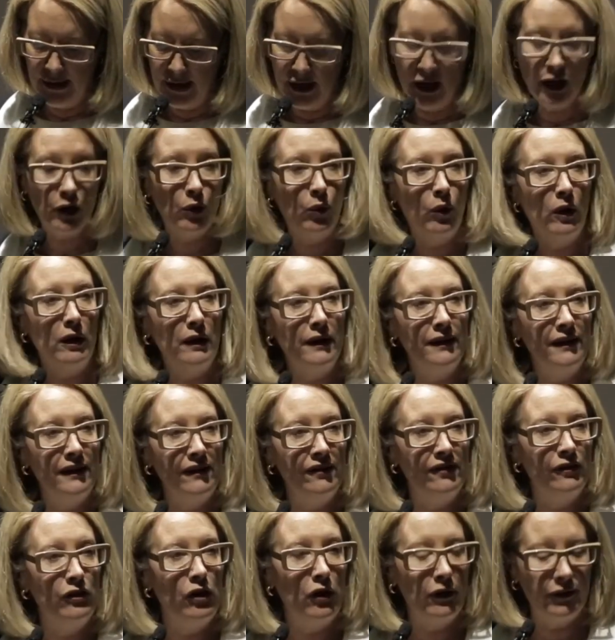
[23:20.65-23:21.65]
equality
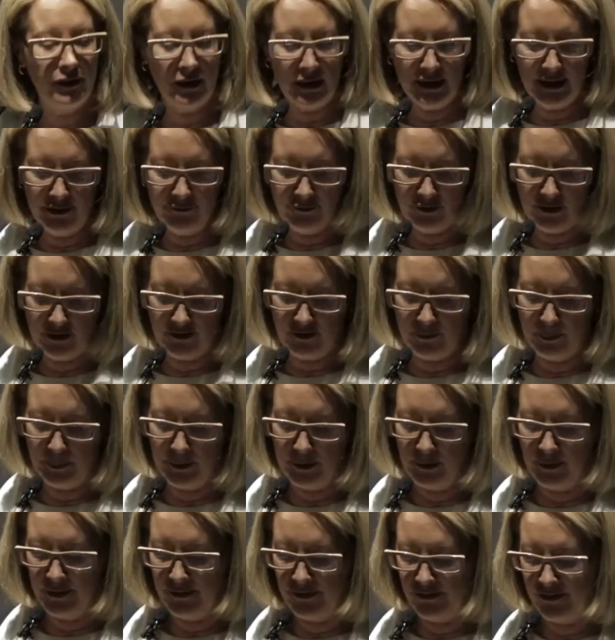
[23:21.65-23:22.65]
is not the lived
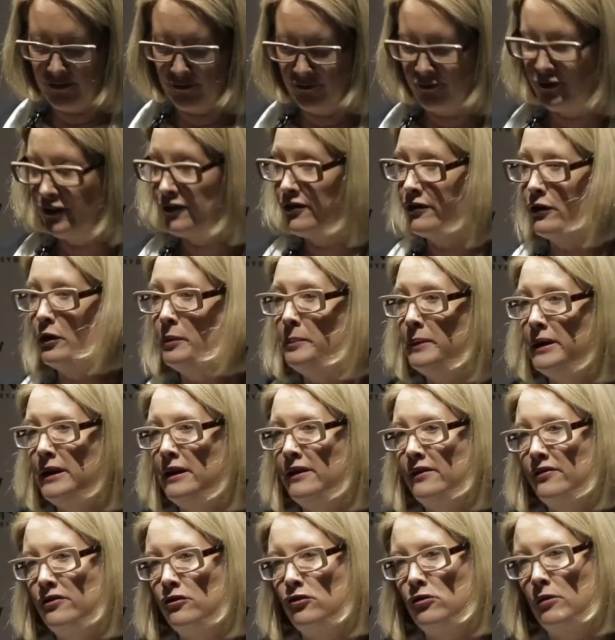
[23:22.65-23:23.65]
experience for so
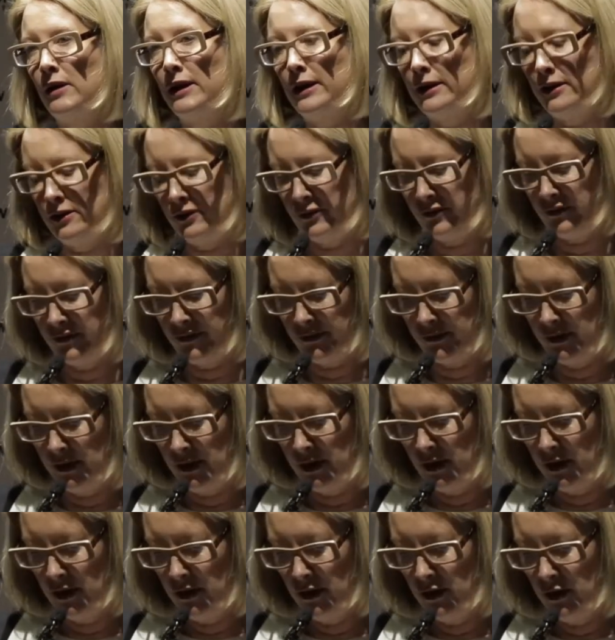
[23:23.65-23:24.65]
many Australians,
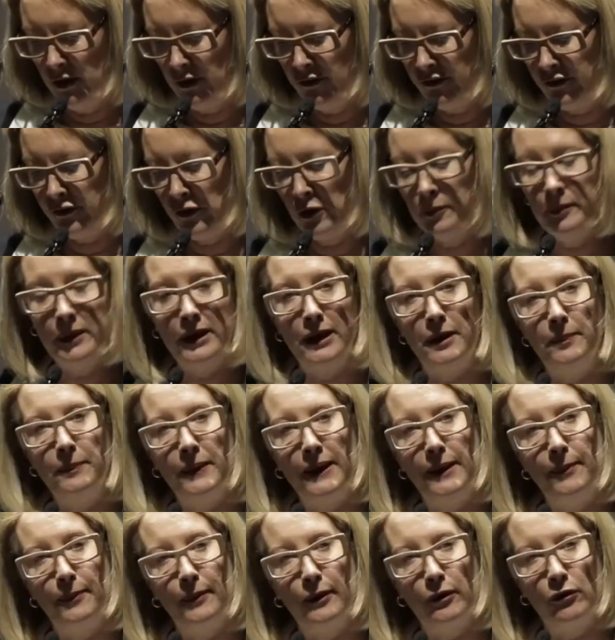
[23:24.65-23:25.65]
so many
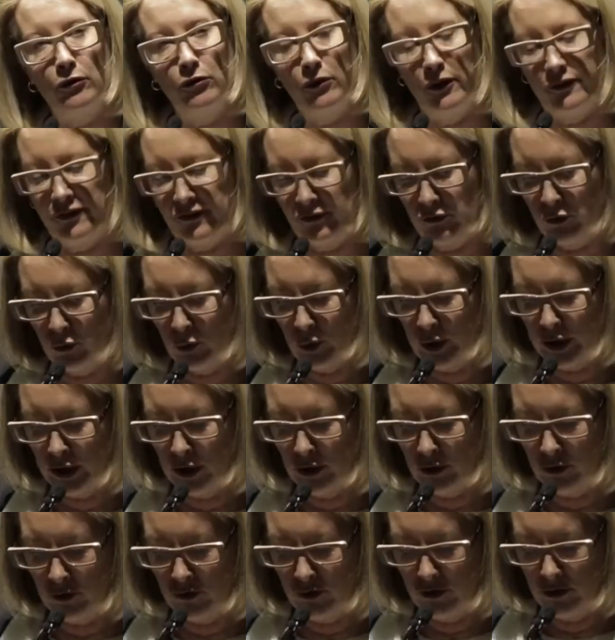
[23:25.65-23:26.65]
people across the
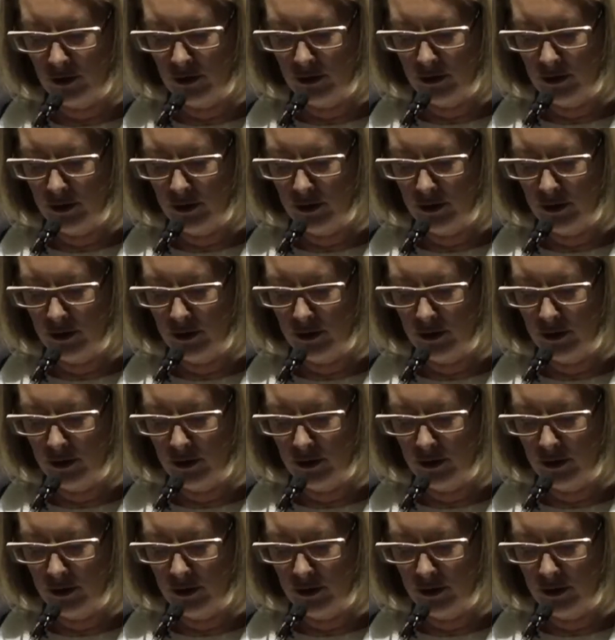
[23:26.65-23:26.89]
world.